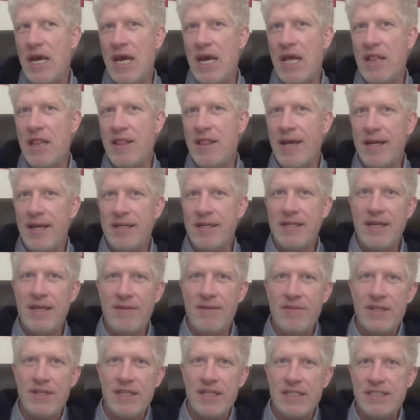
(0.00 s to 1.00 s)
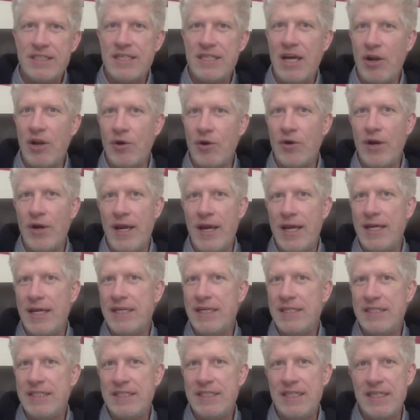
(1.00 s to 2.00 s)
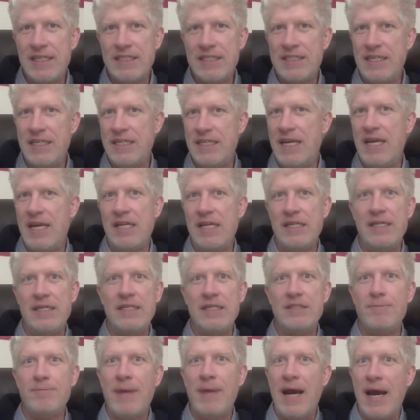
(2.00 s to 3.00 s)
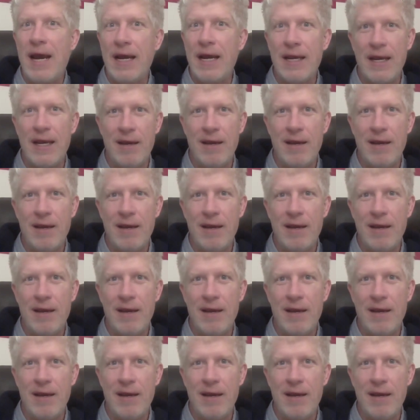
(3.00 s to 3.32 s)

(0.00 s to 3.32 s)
and then giving the seller a 60-day lease back,